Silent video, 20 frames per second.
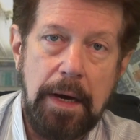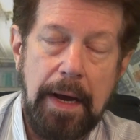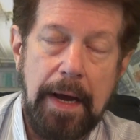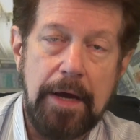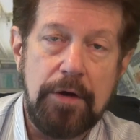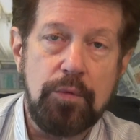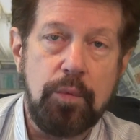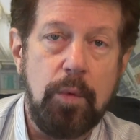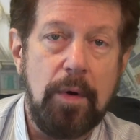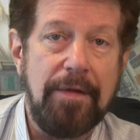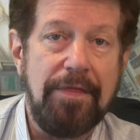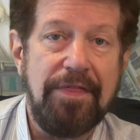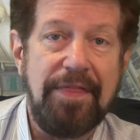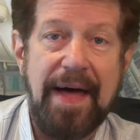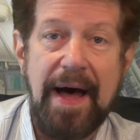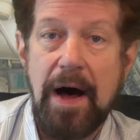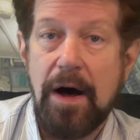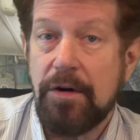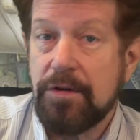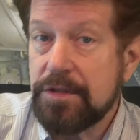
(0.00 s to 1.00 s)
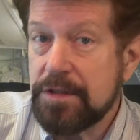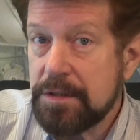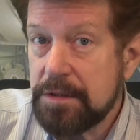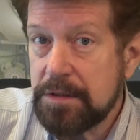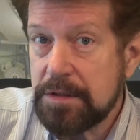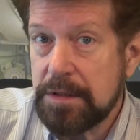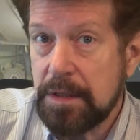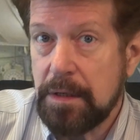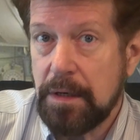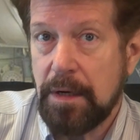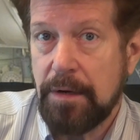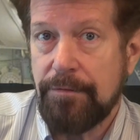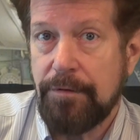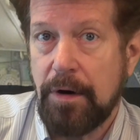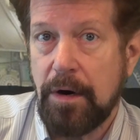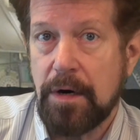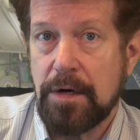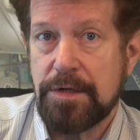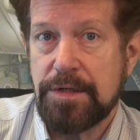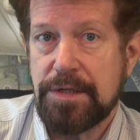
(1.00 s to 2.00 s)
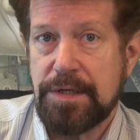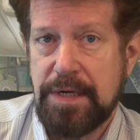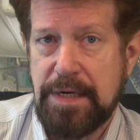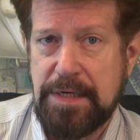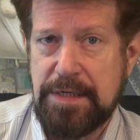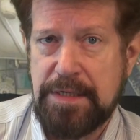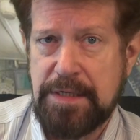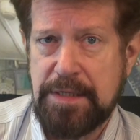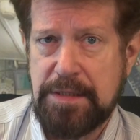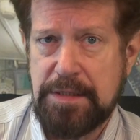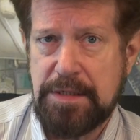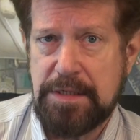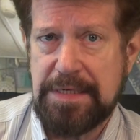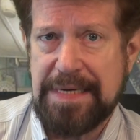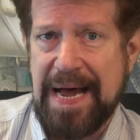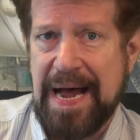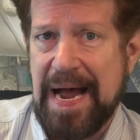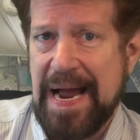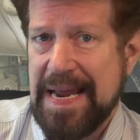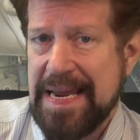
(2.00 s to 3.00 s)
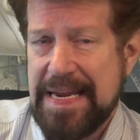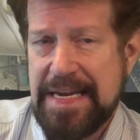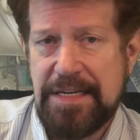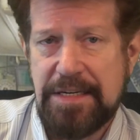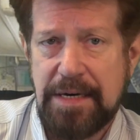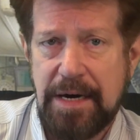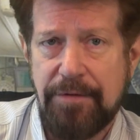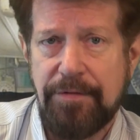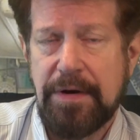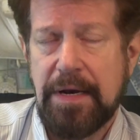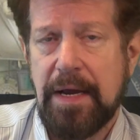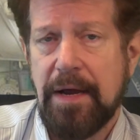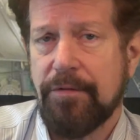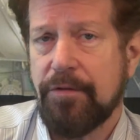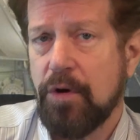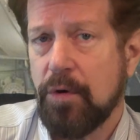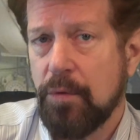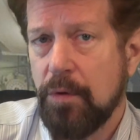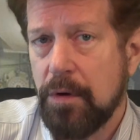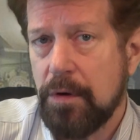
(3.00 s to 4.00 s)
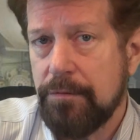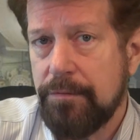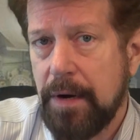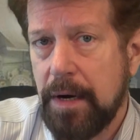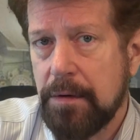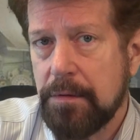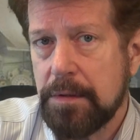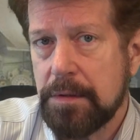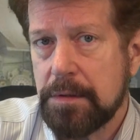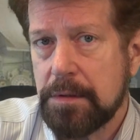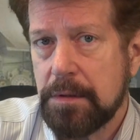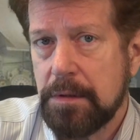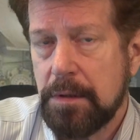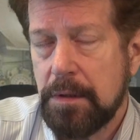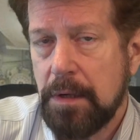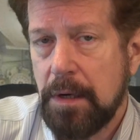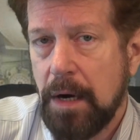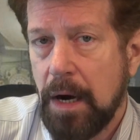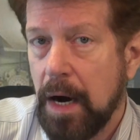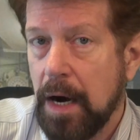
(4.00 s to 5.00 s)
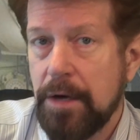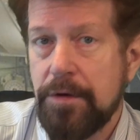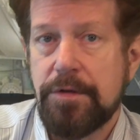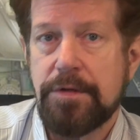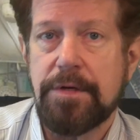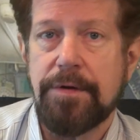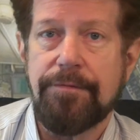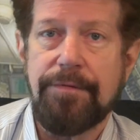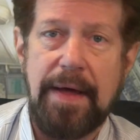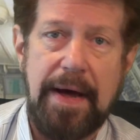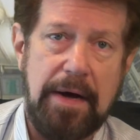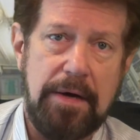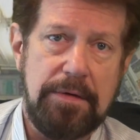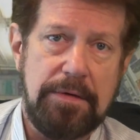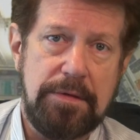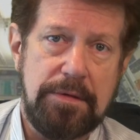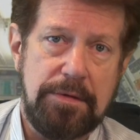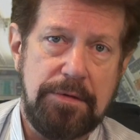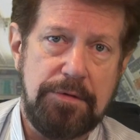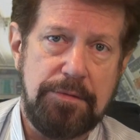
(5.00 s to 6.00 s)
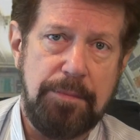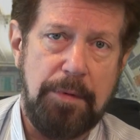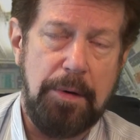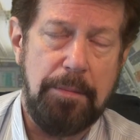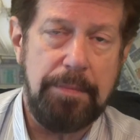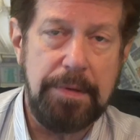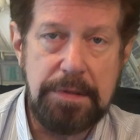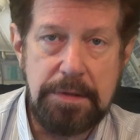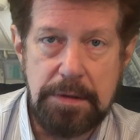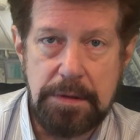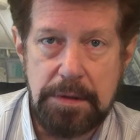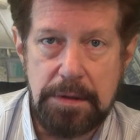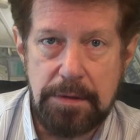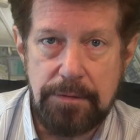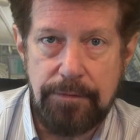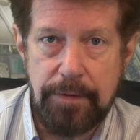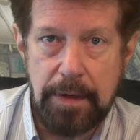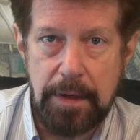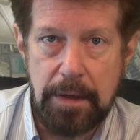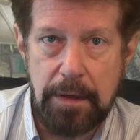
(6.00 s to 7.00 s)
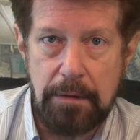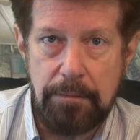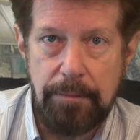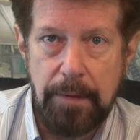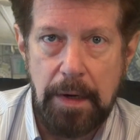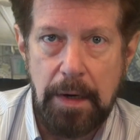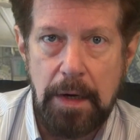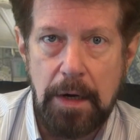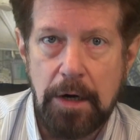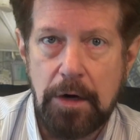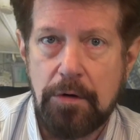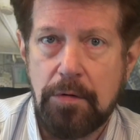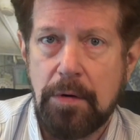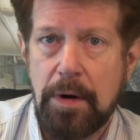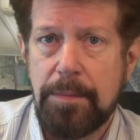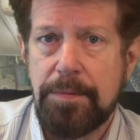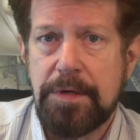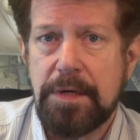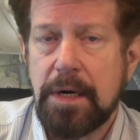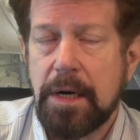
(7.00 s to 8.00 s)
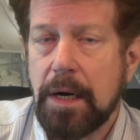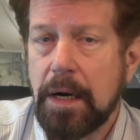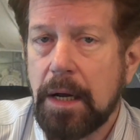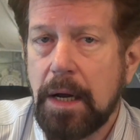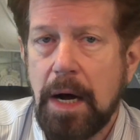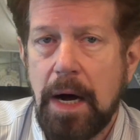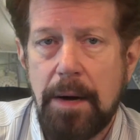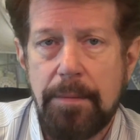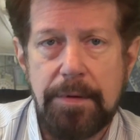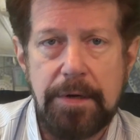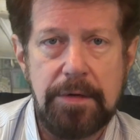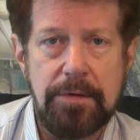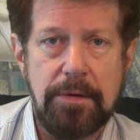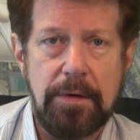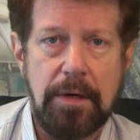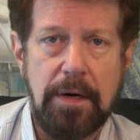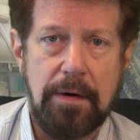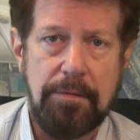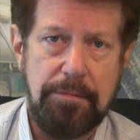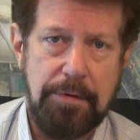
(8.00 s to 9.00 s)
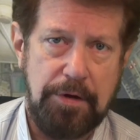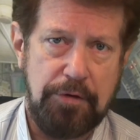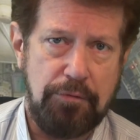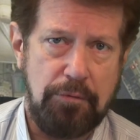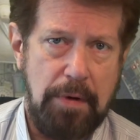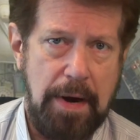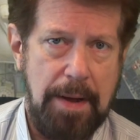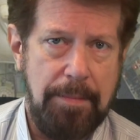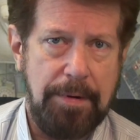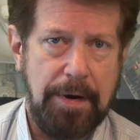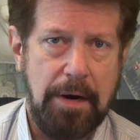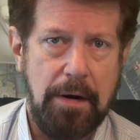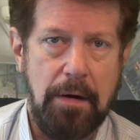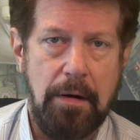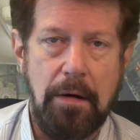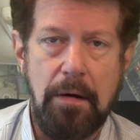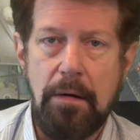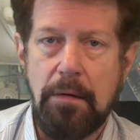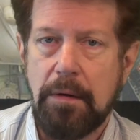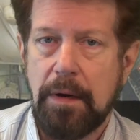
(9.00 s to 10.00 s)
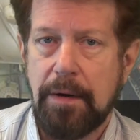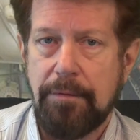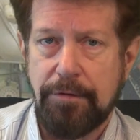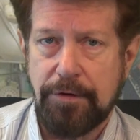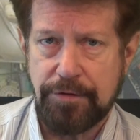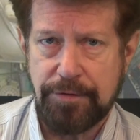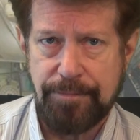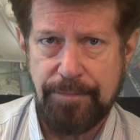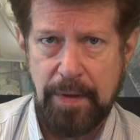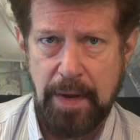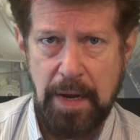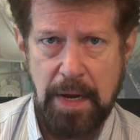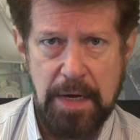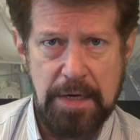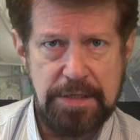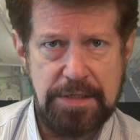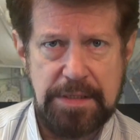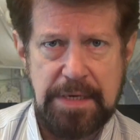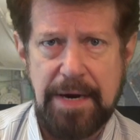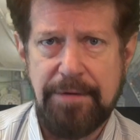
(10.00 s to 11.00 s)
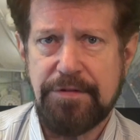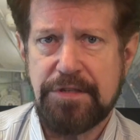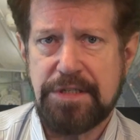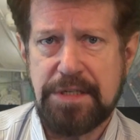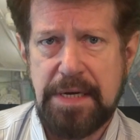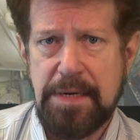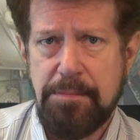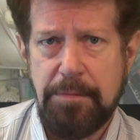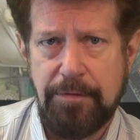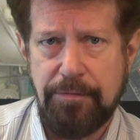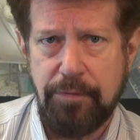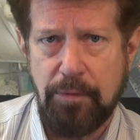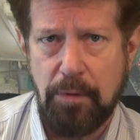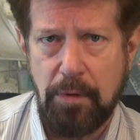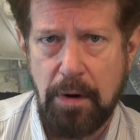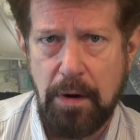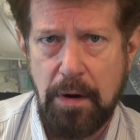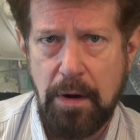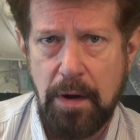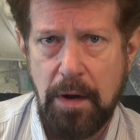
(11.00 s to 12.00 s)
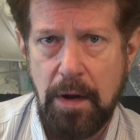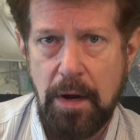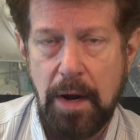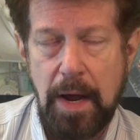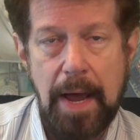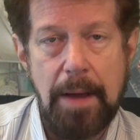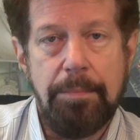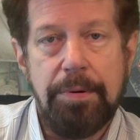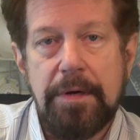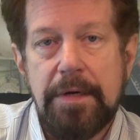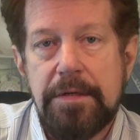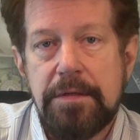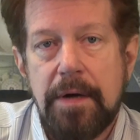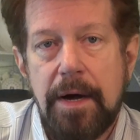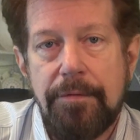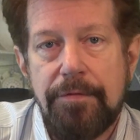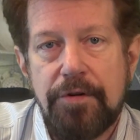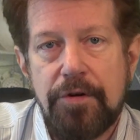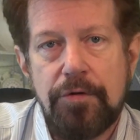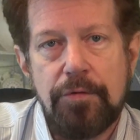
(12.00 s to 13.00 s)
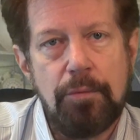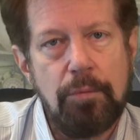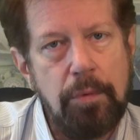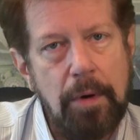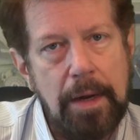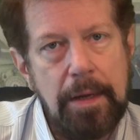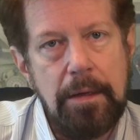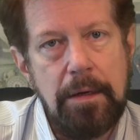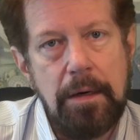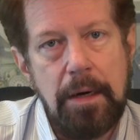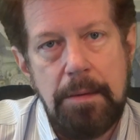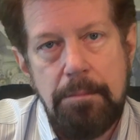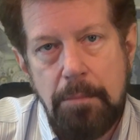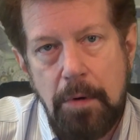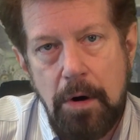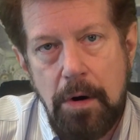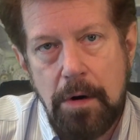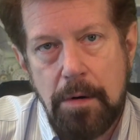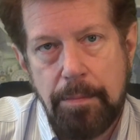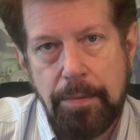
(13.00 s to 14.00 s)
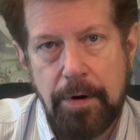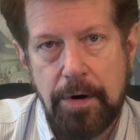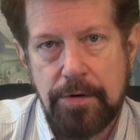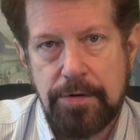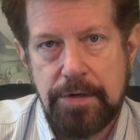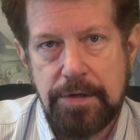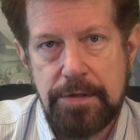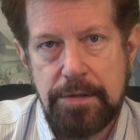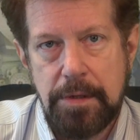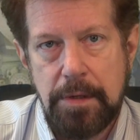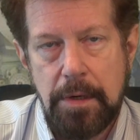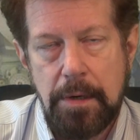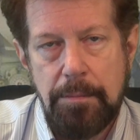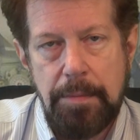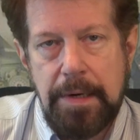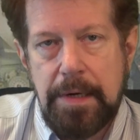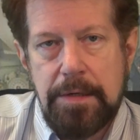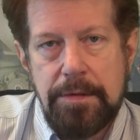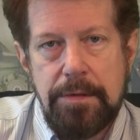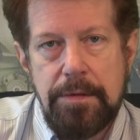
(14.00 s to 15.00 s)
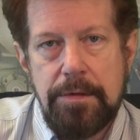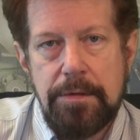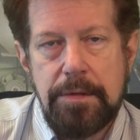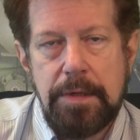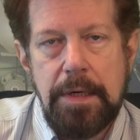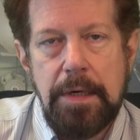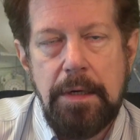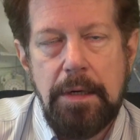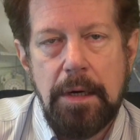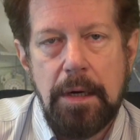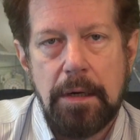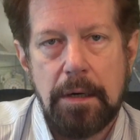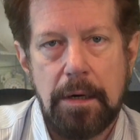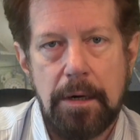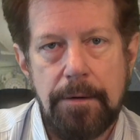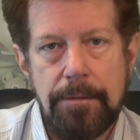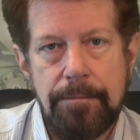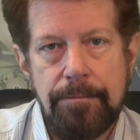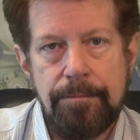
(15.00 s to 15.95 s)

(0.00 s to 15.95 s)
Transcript: as 1,000s of our citizens die each and every day of coronavirus, hundreds of thousands of small businesses fail, corruption and incompetence of government is rampant at all levels, it's never seen before, and police officers regularly murder persons because of their skin color.